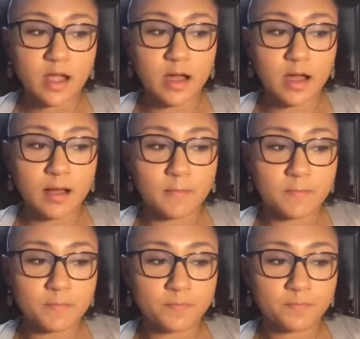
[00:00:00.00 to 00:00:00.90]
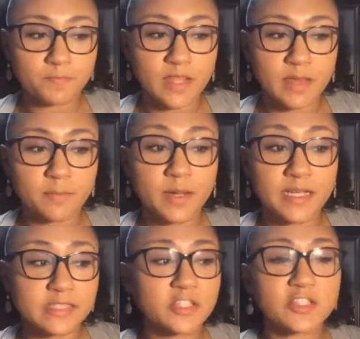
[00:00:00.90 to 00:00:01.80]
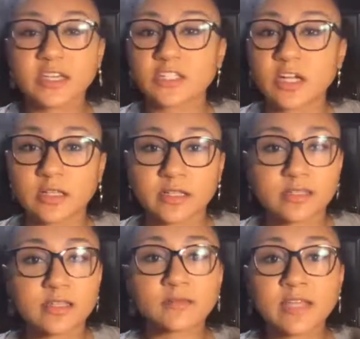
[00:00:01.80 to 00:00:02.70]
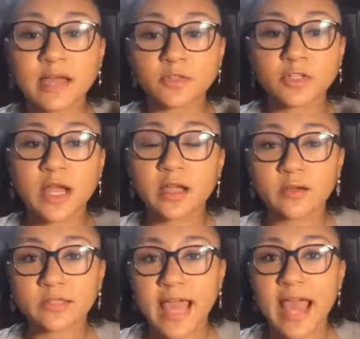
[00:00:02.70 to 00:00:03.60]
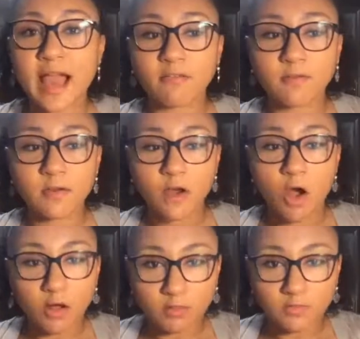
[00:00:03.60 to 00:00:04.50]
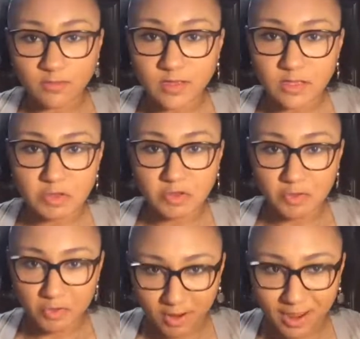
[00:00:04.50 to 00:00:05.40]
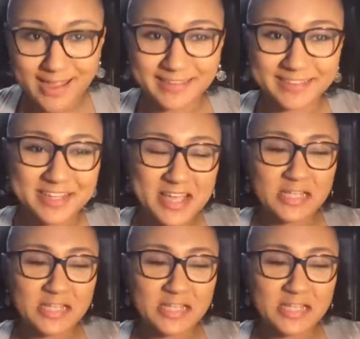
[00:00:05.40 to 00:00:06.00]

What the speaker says: But it's just like juggling. Sometimes you're not going to have all of them in your hand.